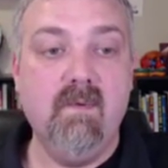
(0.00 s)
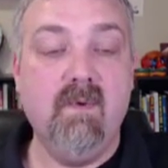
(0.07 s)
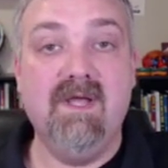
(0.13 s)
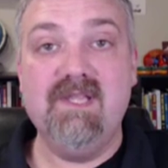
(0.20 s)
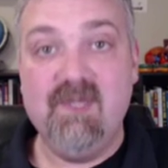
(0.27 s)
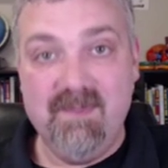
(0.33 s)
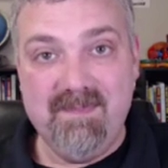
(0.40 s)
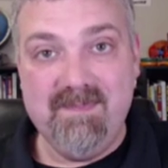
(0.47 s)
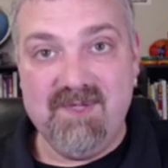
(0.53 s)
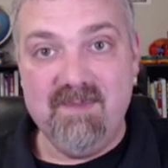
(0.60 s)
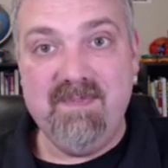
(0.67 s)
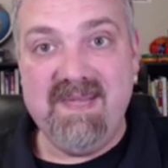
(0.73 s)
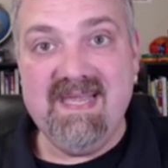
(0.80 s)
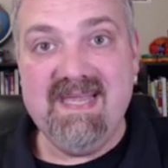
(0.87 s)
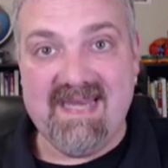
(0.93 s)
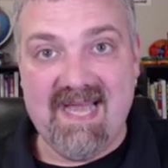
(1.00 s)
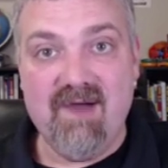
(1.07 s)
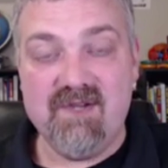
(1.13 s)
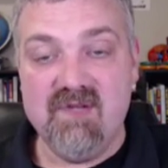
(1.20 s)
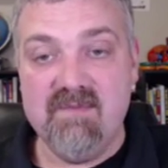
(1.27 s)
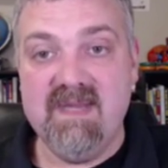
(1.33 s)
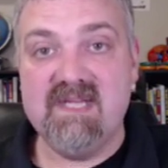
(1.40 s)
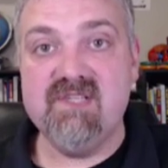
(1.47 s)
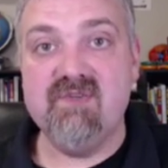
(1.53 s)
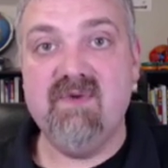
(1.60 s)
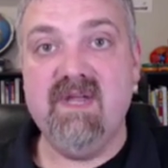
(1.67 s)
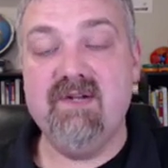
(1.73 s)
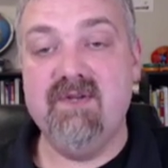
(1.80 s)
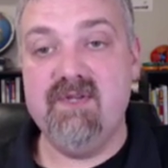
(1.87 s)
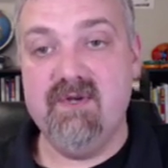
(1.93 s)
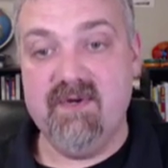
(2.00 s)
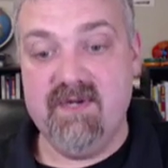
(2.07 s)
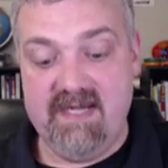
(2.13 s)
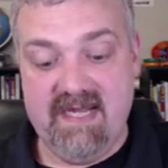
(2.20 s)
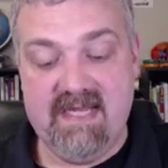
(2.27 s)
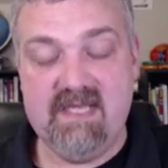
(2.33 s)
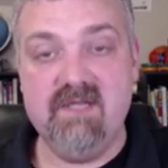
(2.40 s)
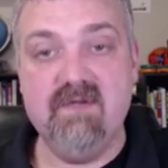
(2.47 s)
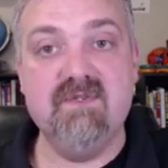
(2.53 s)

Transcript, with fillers: Well, you pee it out, you micturate or urinate,